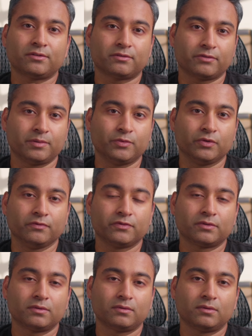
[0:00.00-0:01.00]
to 3
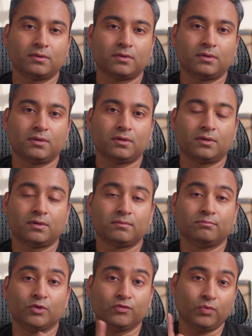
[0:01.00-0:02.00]
moves.
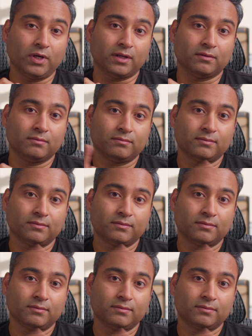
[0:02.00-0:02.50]
Move 1.